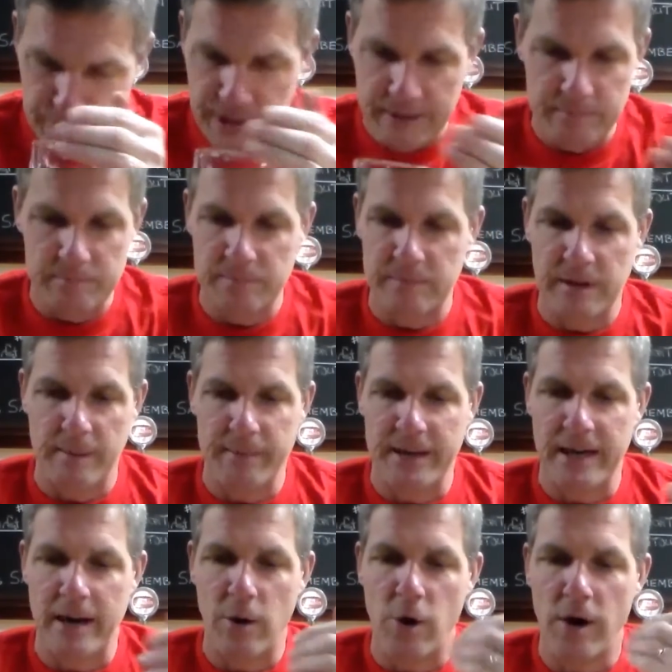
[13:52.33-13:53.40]
But I
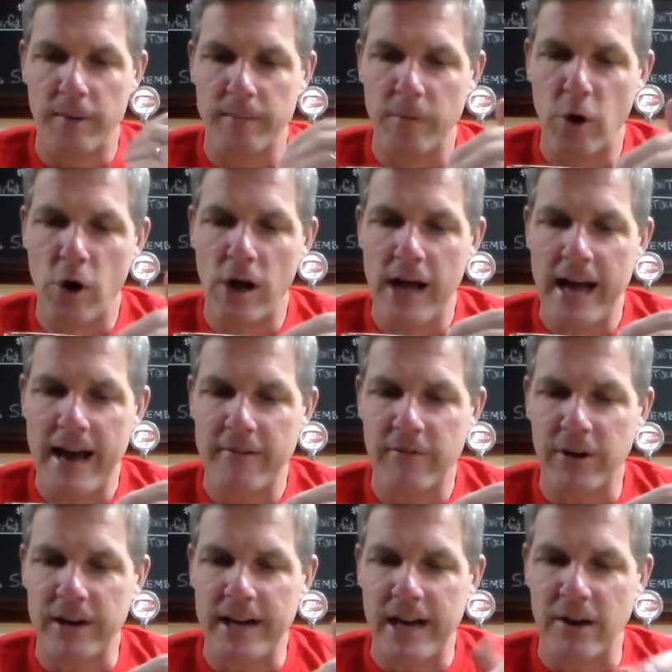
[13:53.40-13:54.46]
mean, all I have
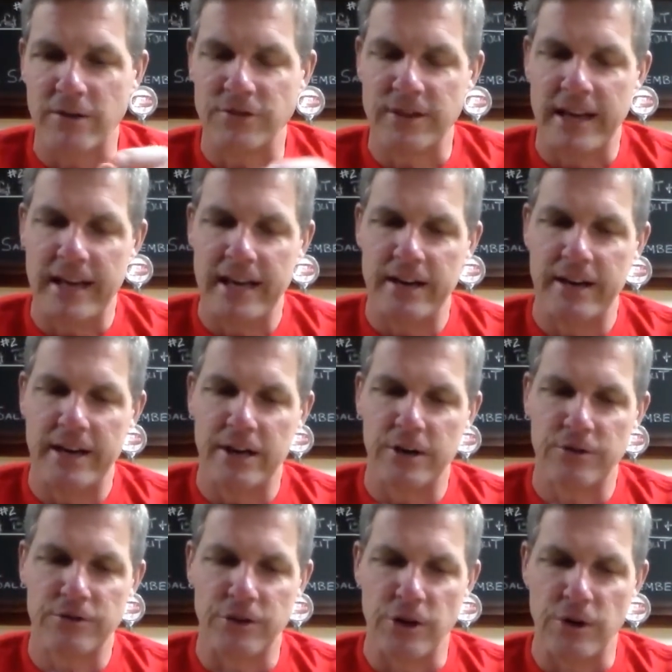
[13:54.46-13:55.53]
right now is the head
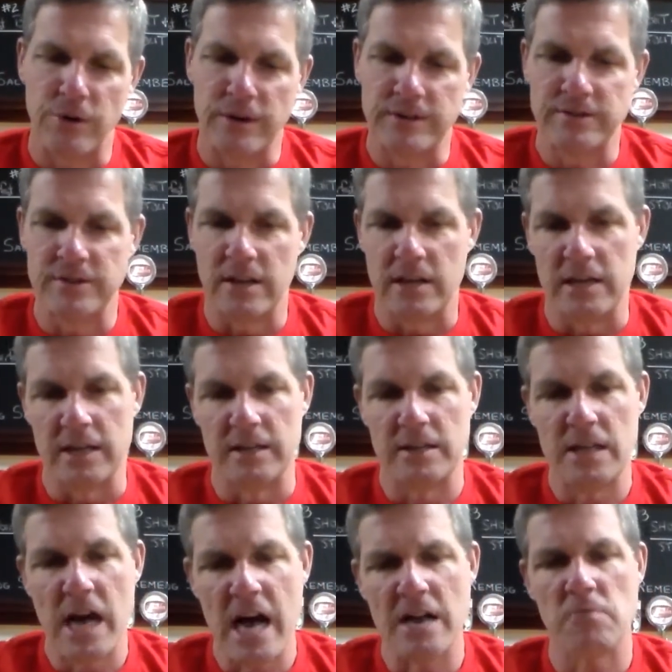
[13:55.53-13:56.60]
here, so it's
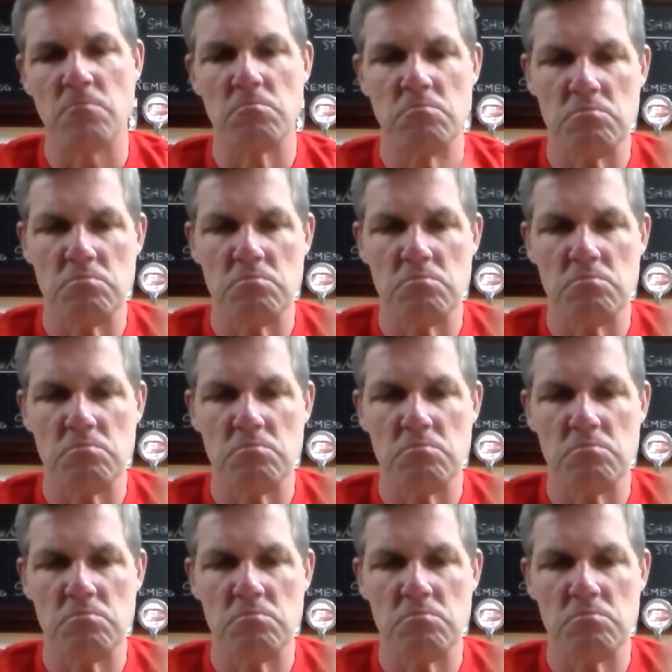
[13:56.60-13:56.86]
not